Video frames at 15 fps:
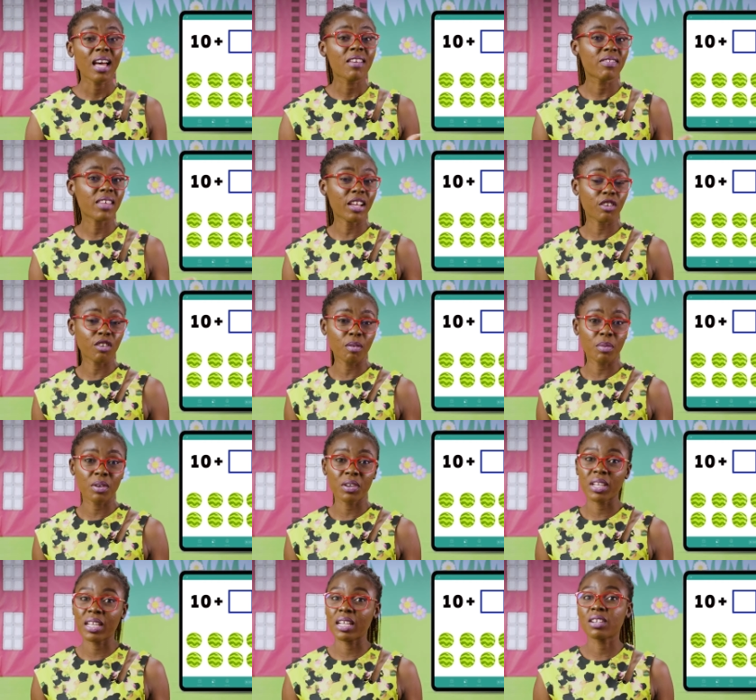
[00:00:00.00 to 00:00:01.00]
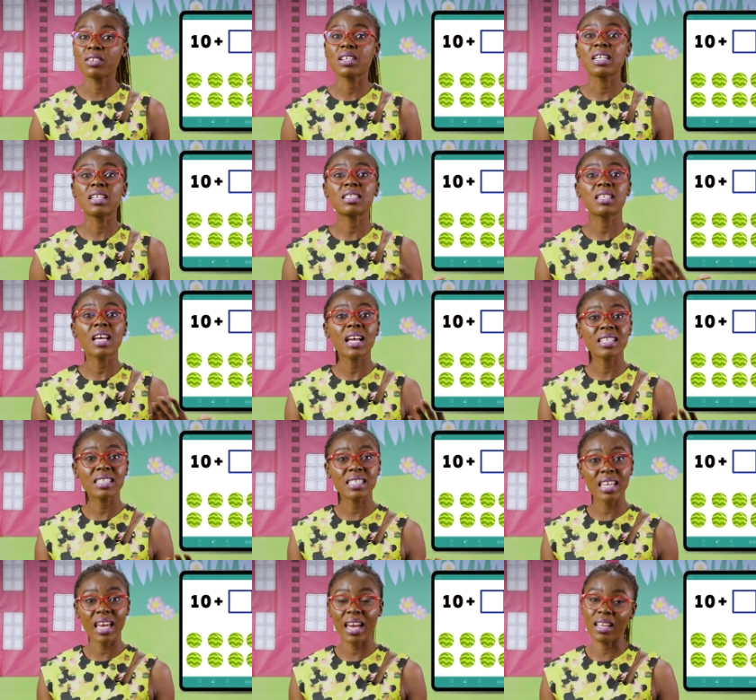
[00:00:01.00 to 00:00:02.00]
That number here is
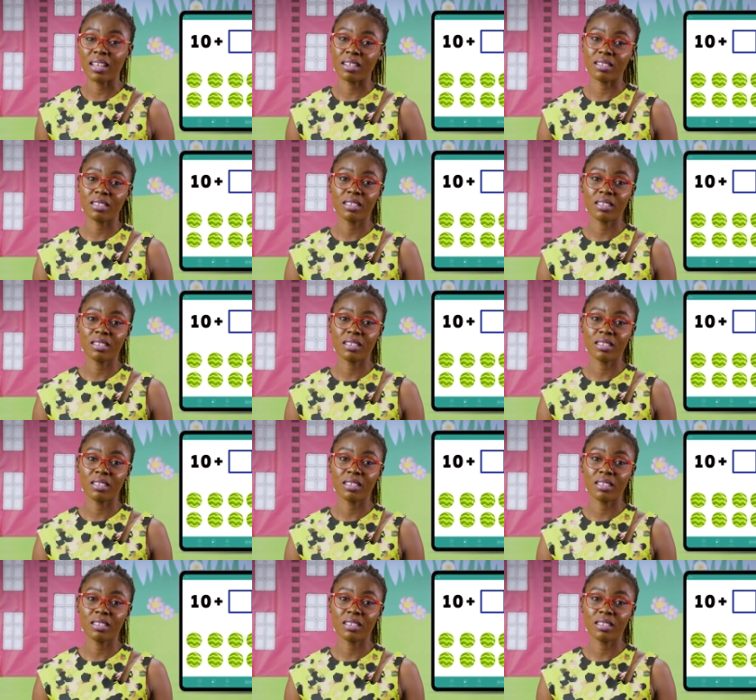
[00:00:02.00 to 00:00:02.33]
10.